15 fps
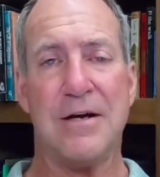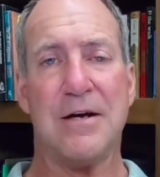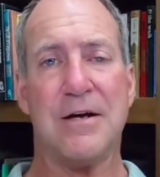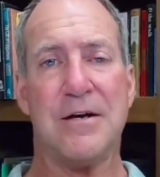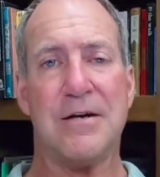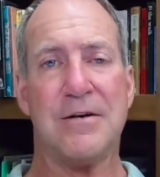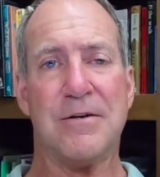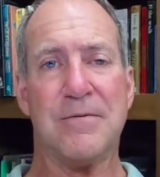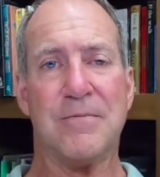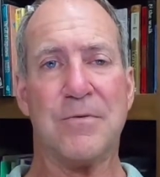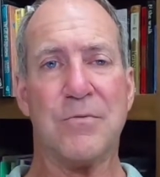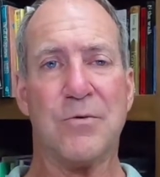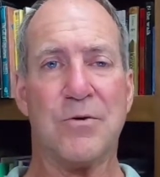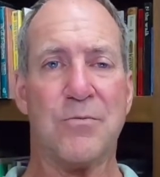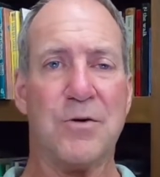
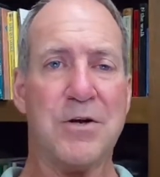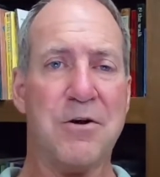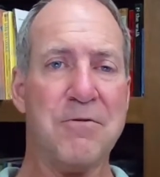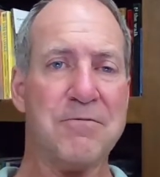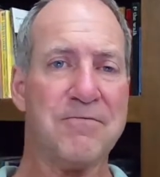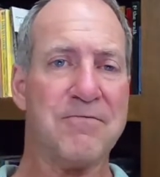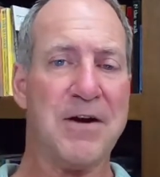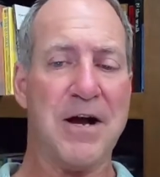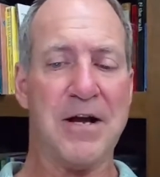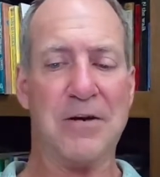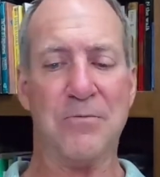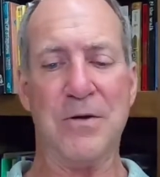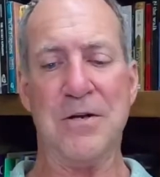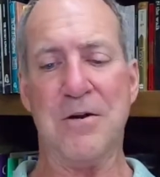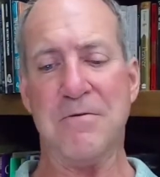We don't
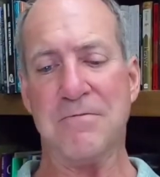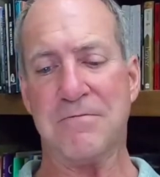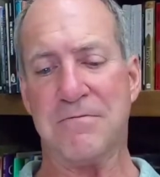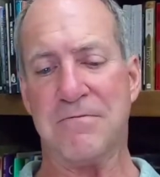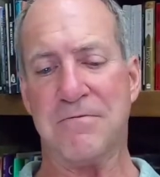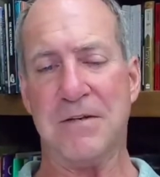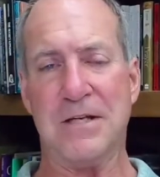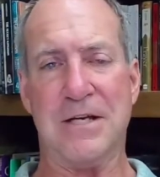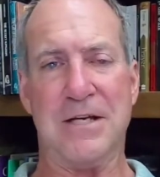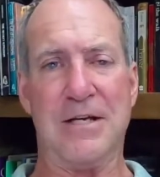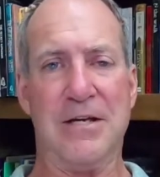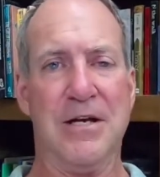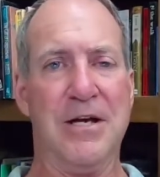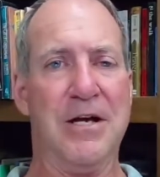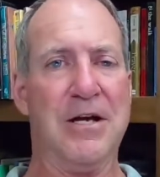fight, we don't flee.